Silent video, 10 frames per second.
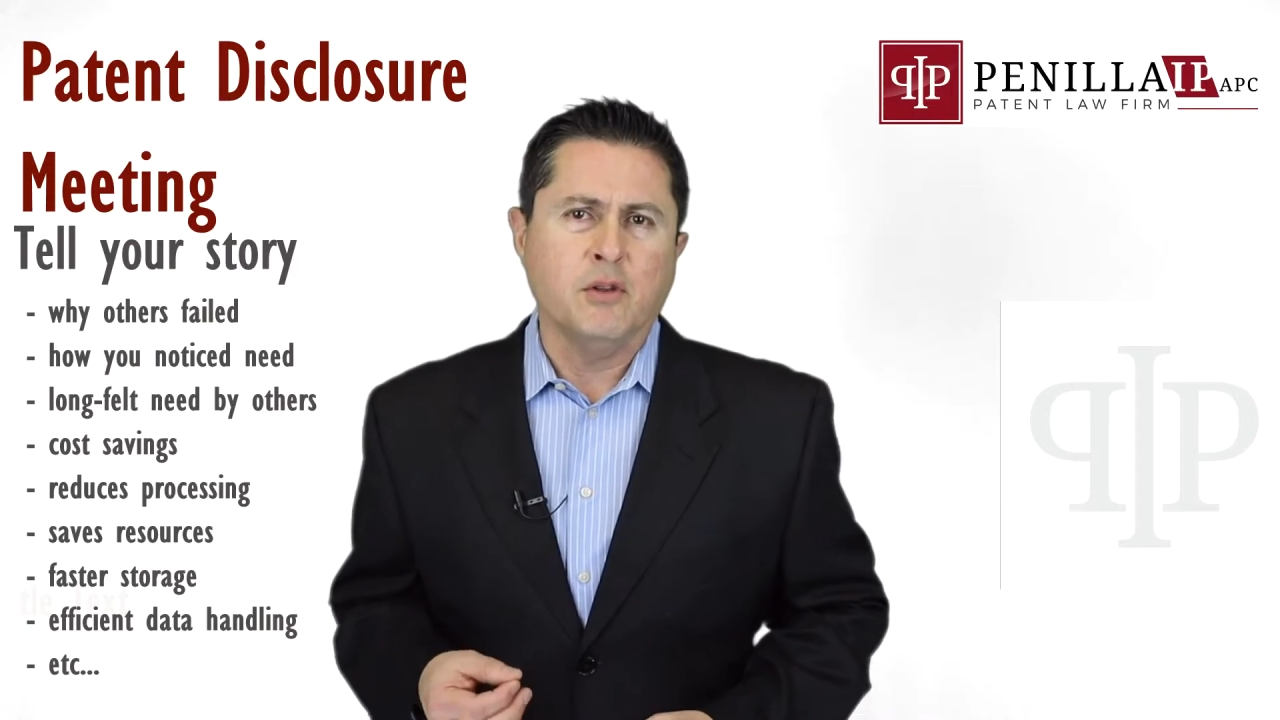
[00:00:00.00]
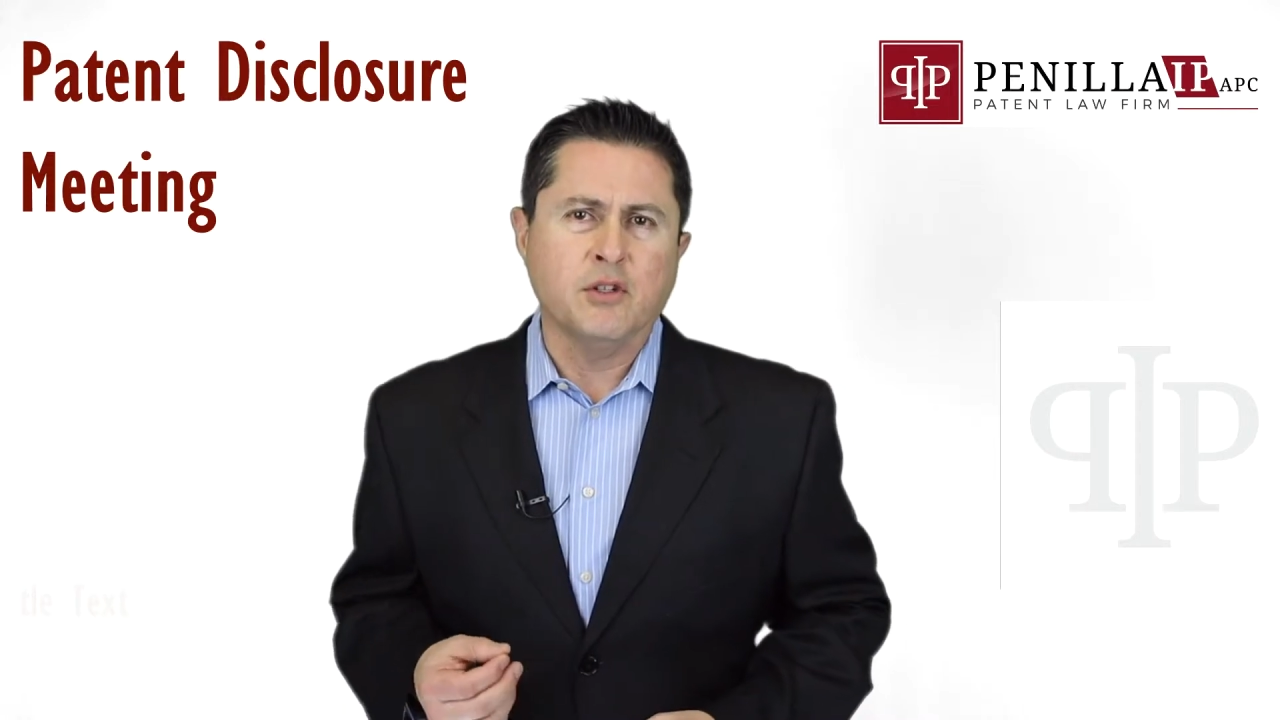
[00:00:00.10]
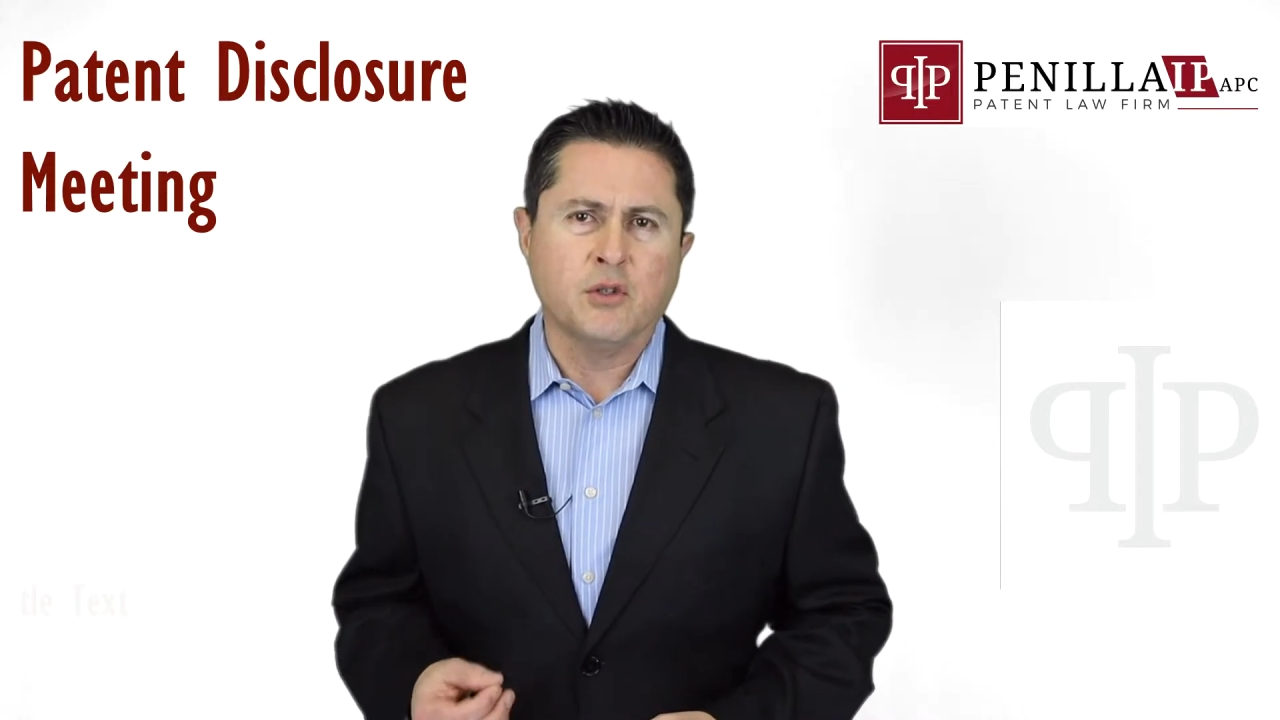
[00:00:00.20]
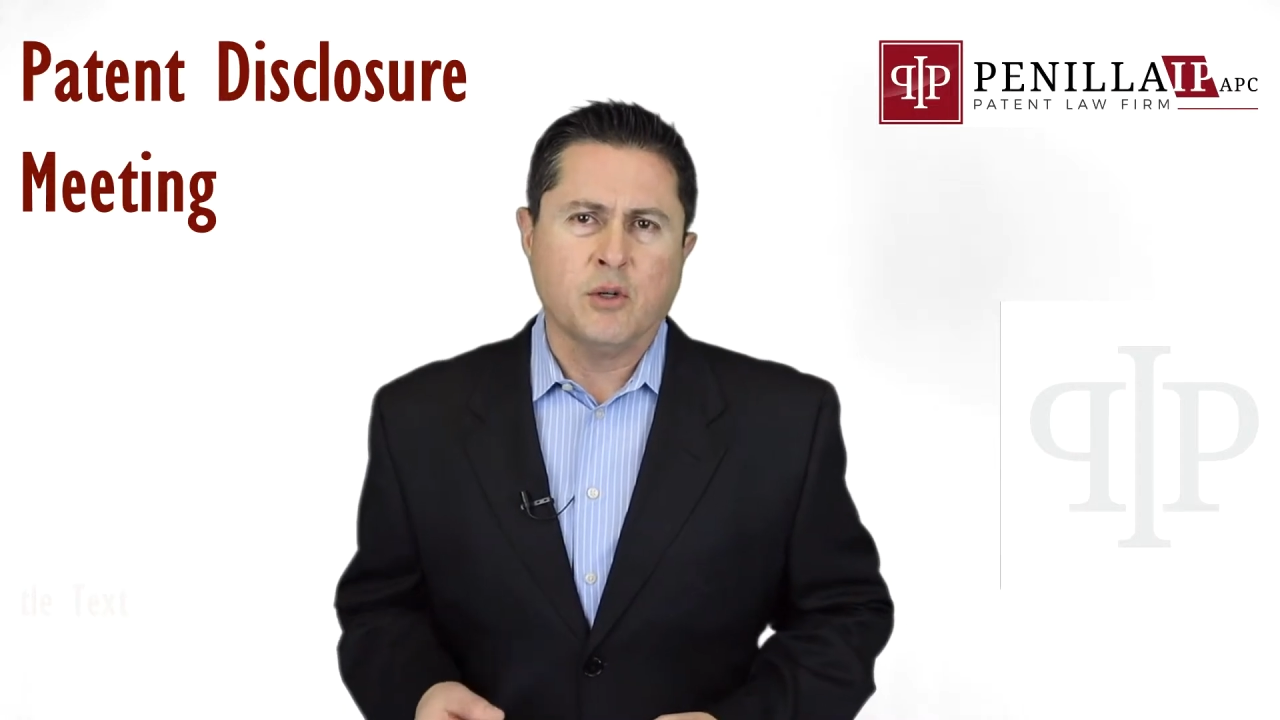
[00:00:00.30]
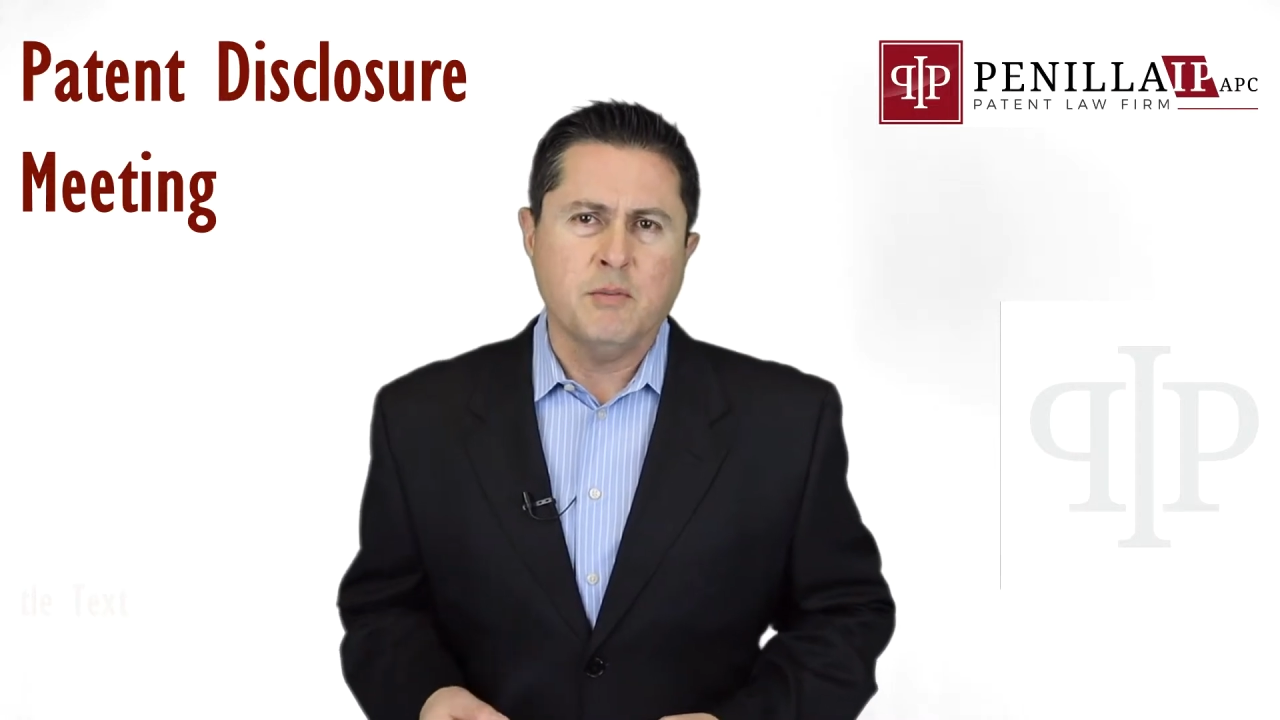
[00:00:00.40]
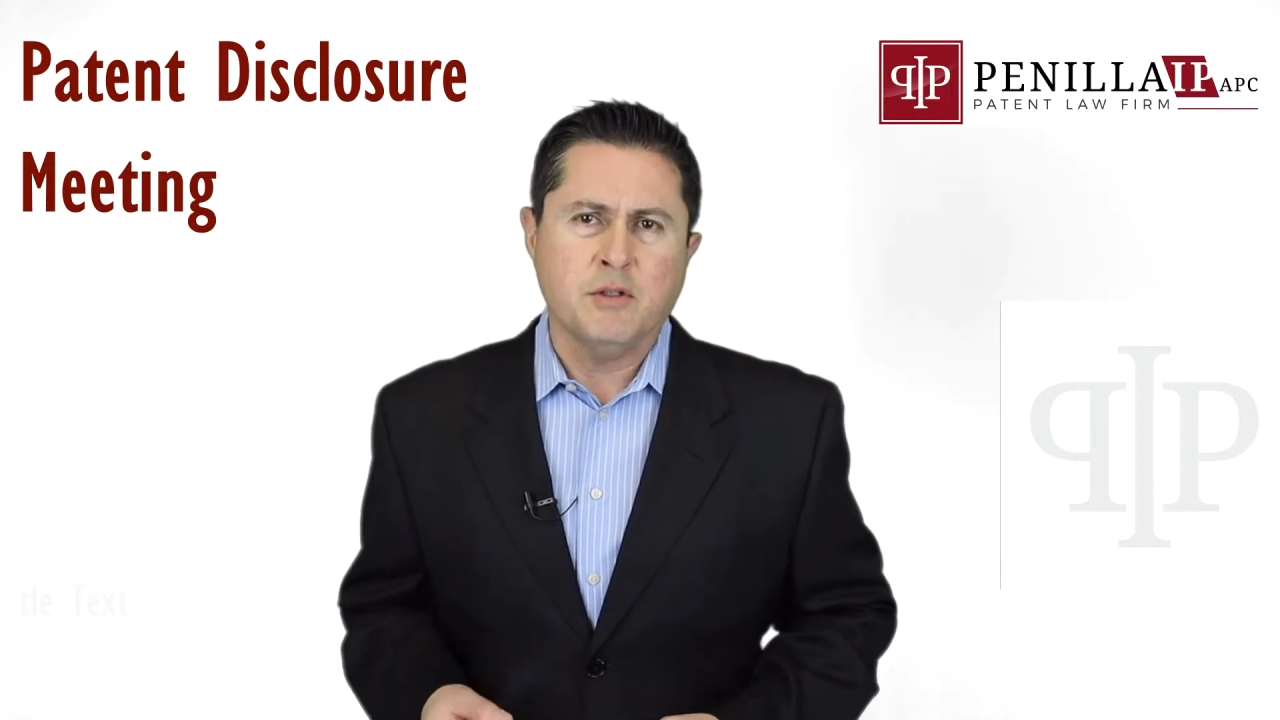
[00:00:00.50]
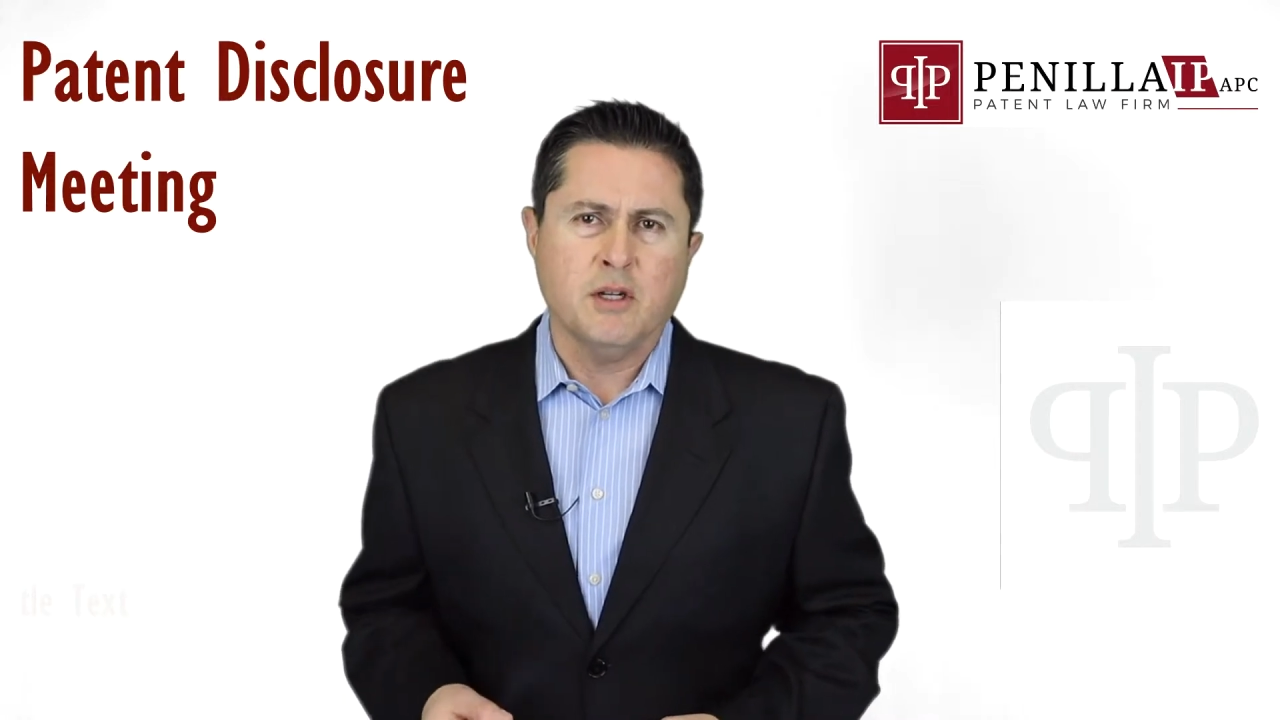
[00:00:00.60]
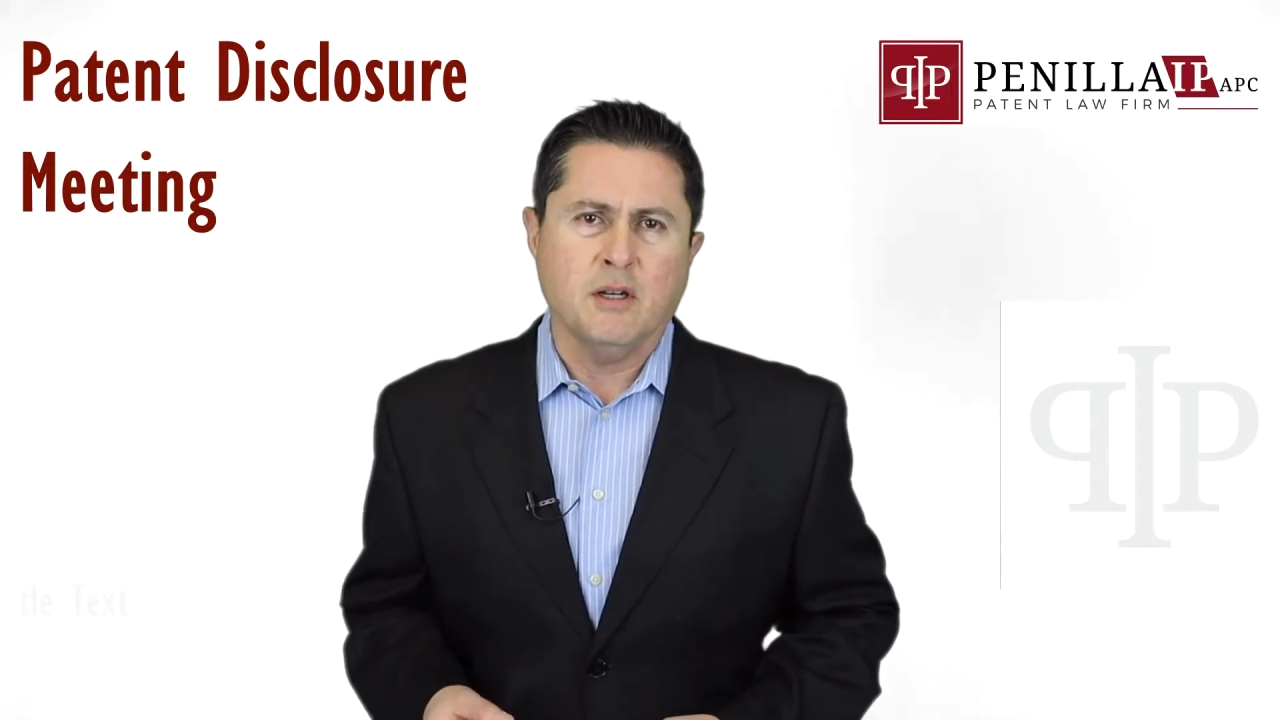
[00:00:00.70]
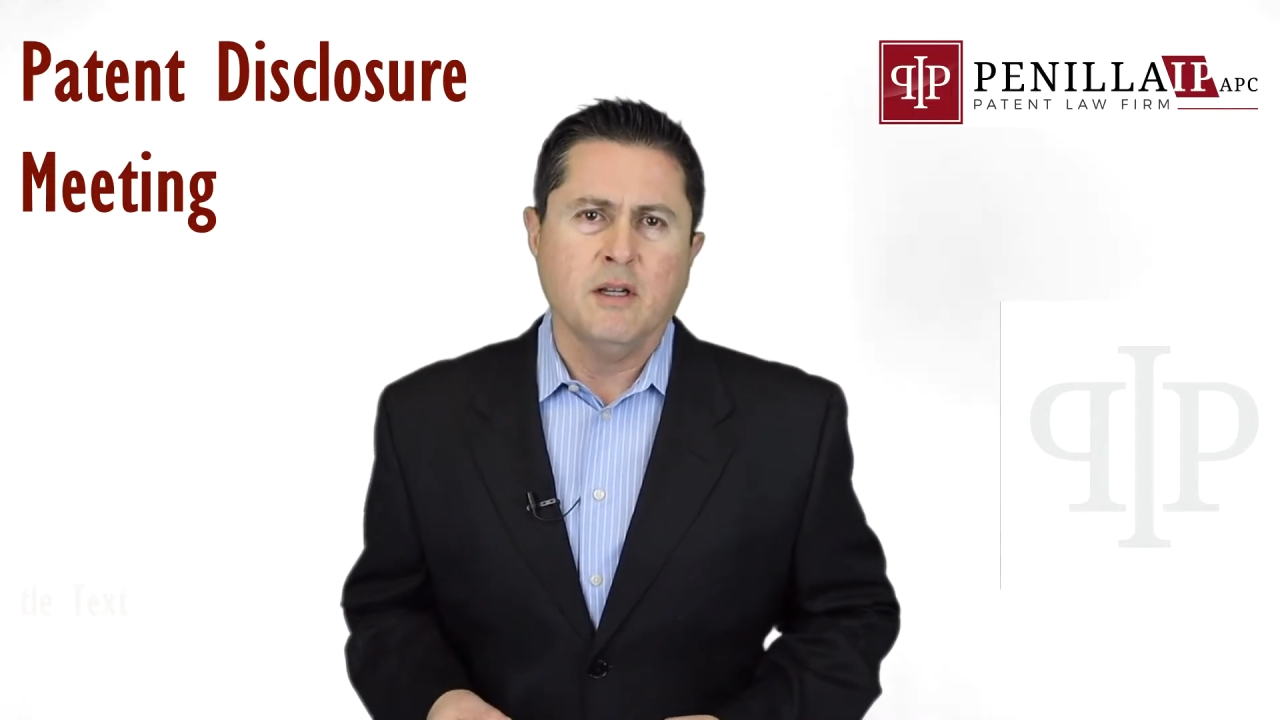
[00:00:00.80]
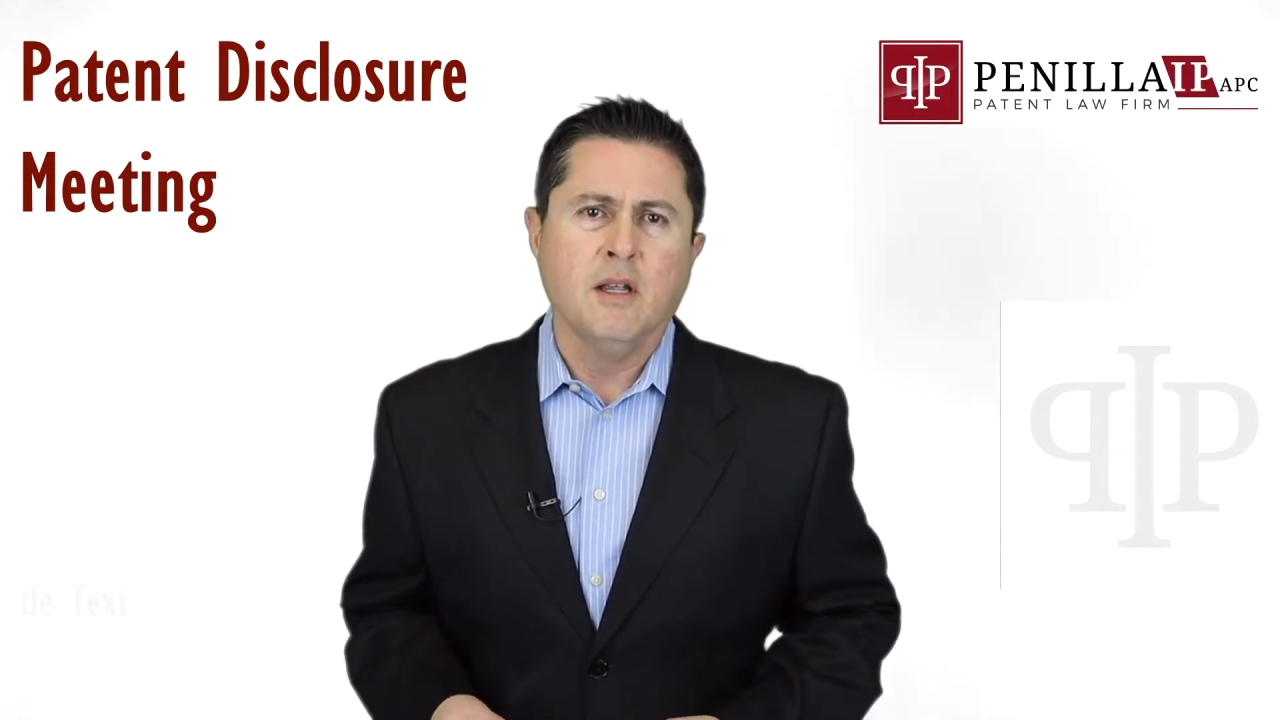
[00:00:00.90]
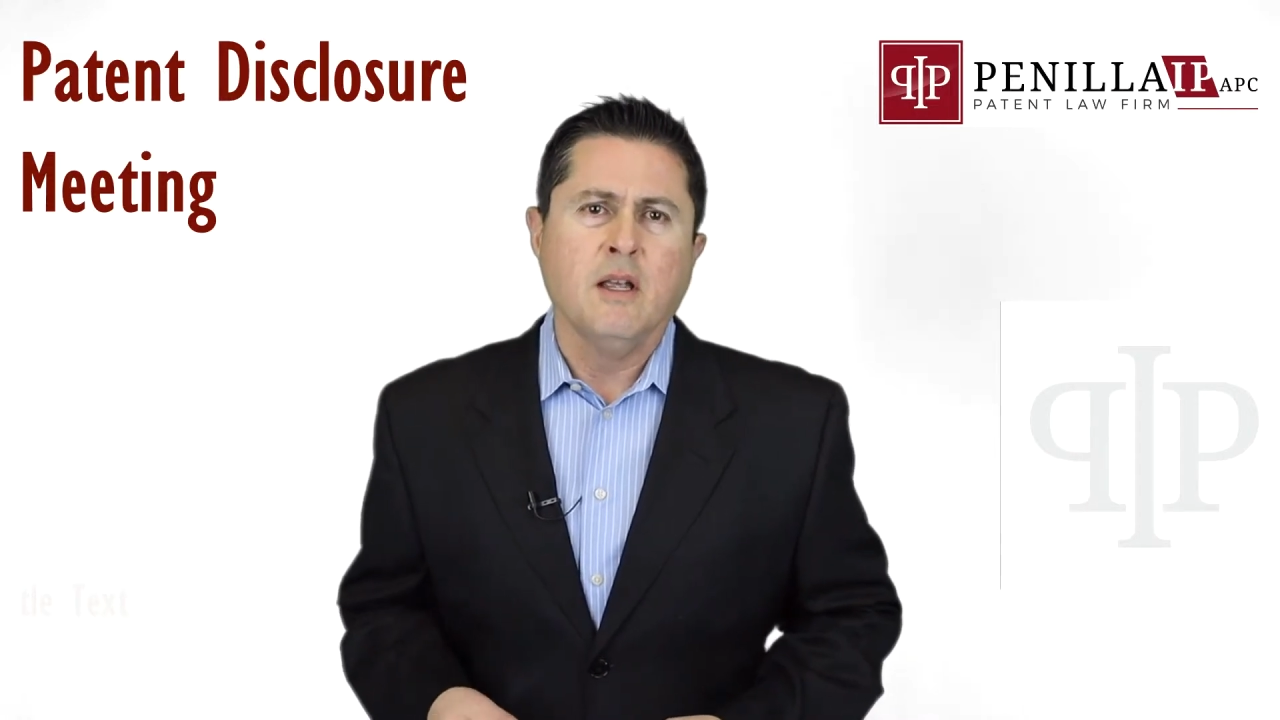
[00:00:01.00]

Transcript: description